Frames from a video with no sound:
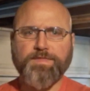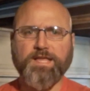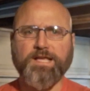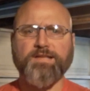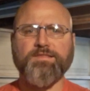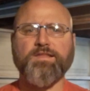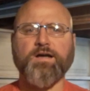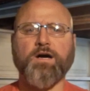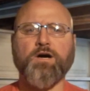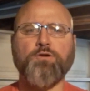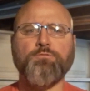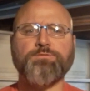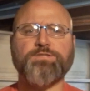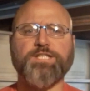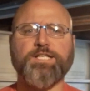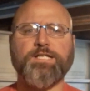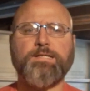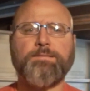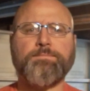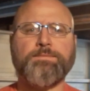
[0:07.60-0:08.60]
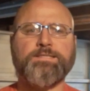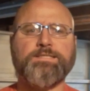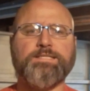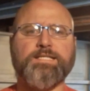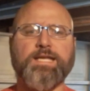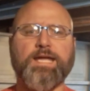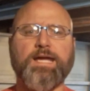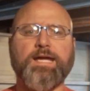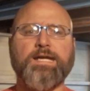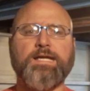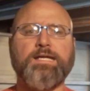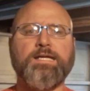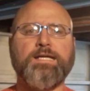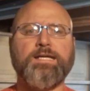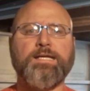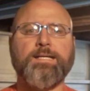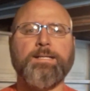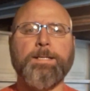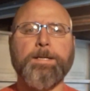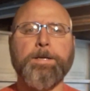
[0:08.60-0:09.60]
in the home gym today.
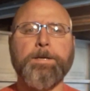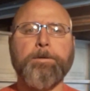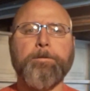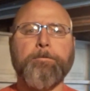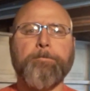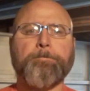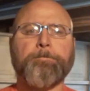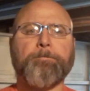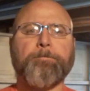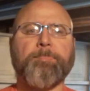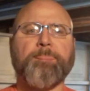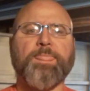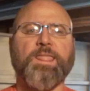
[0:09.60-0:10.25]
Just